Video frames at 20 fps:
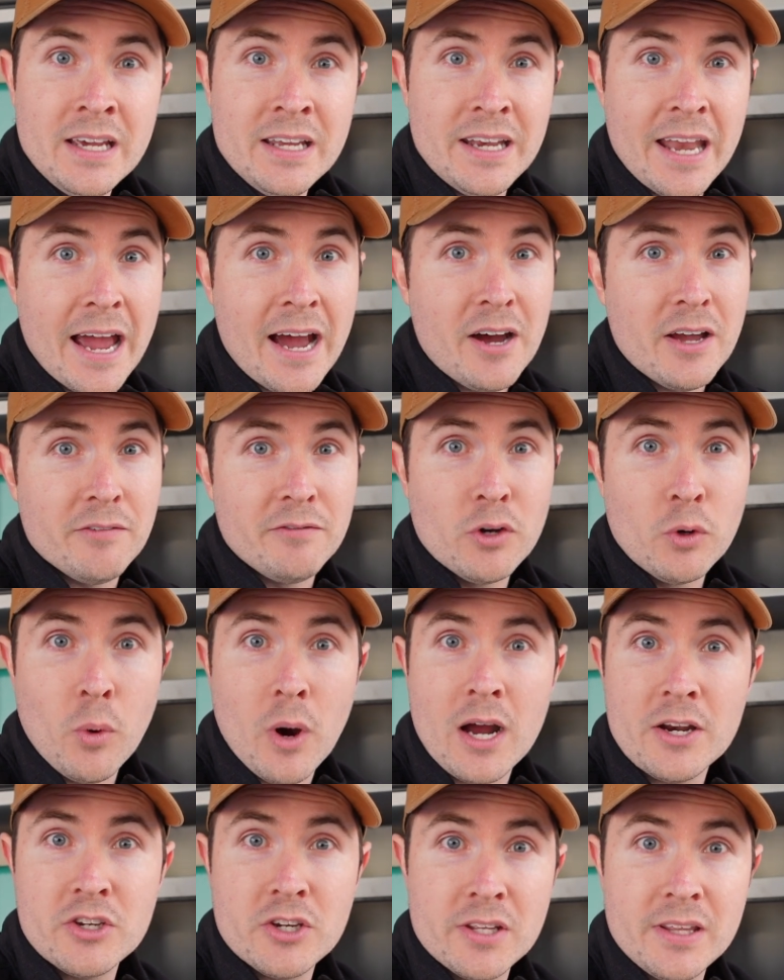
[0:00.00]
Now, if you're
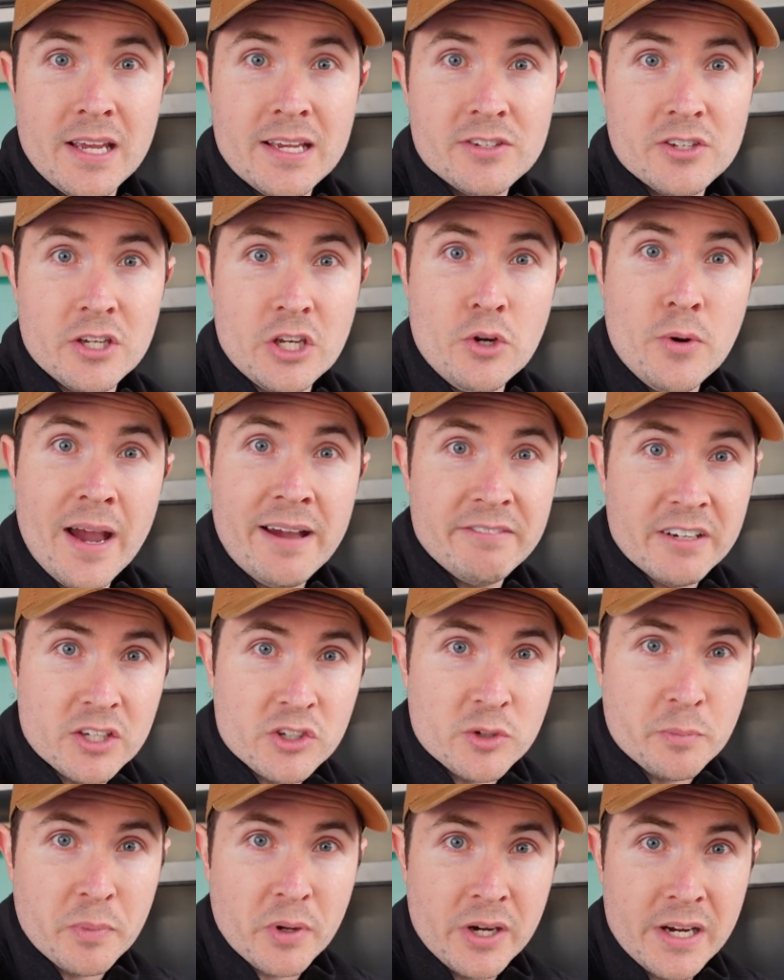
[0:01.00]
watching this and you have
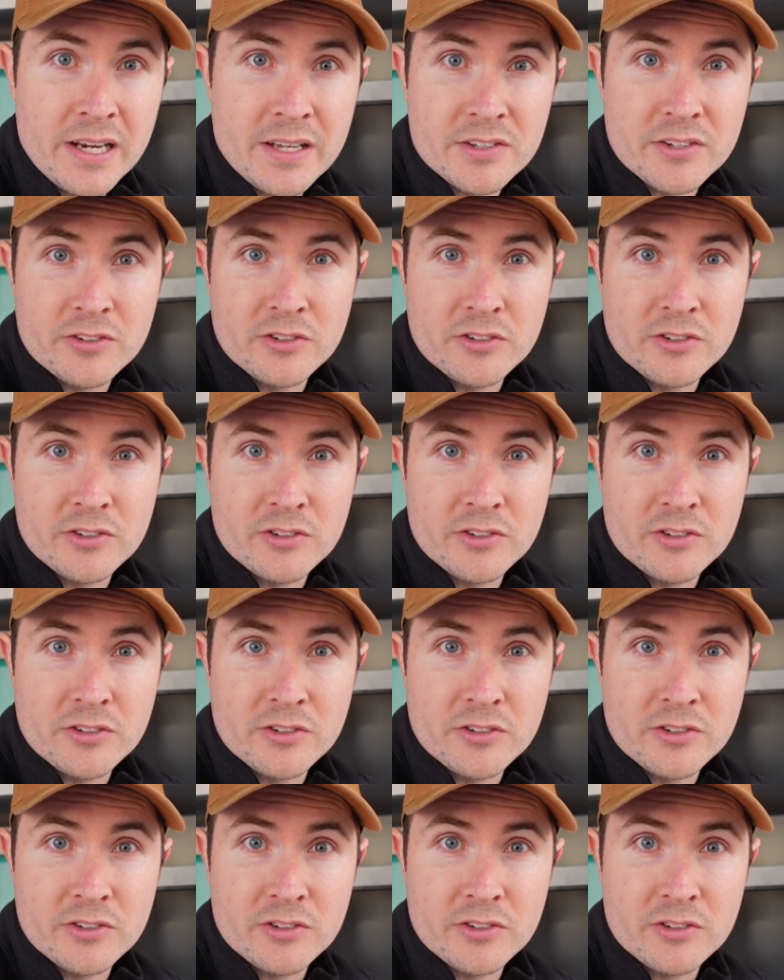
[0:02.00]
experience